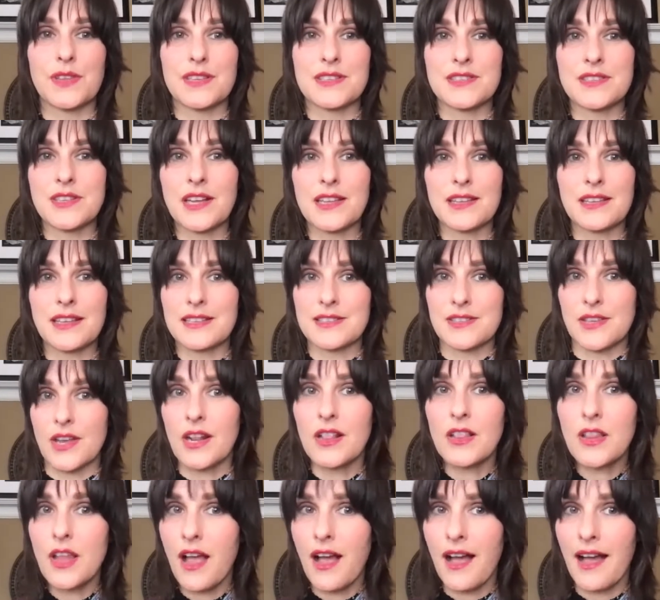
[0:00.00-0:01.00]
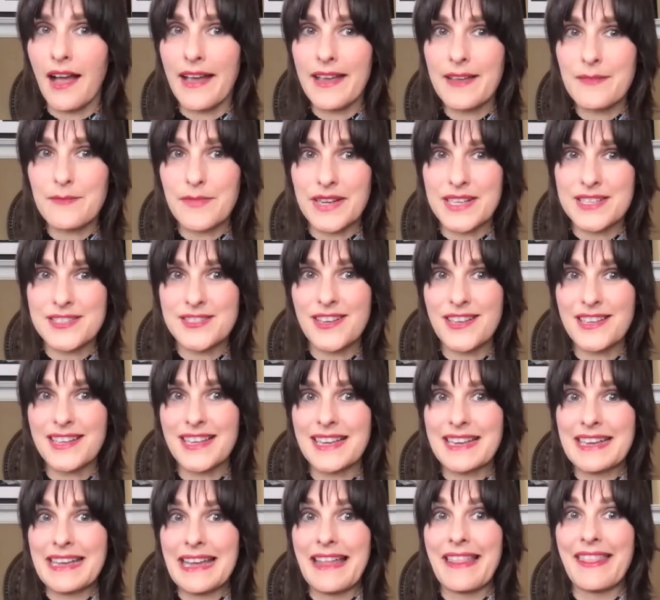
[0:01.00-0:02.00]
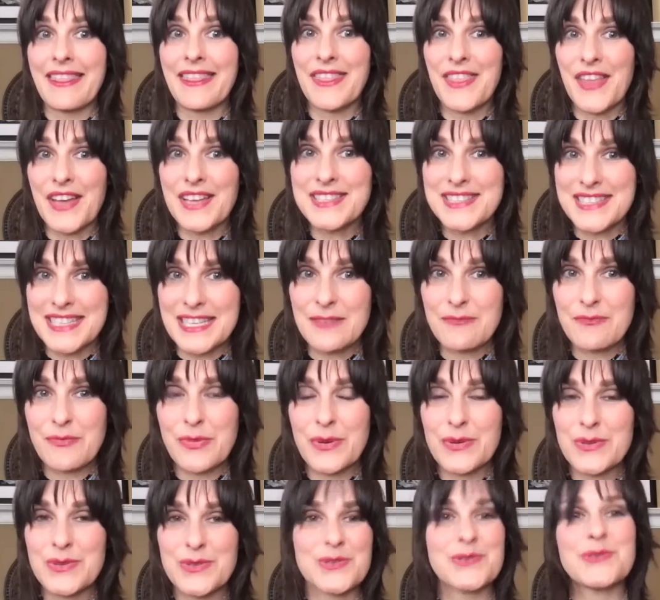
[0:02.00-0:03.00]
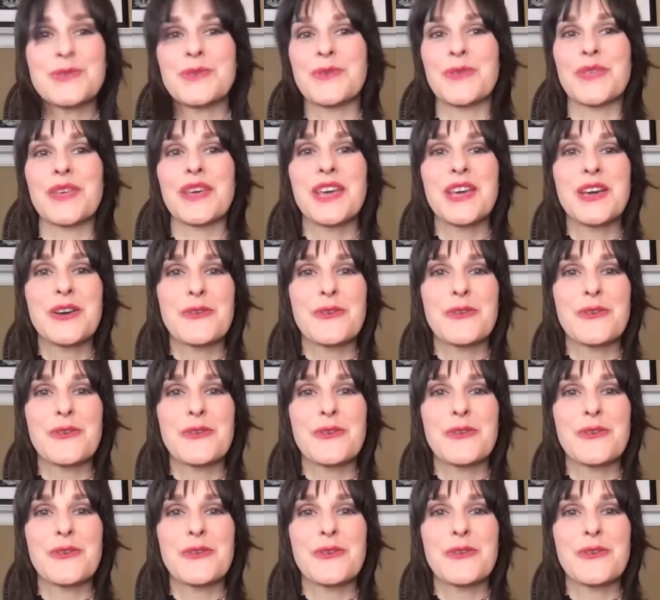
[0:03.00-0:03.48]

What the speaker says: It's not a lie, but it's not like the deep truth.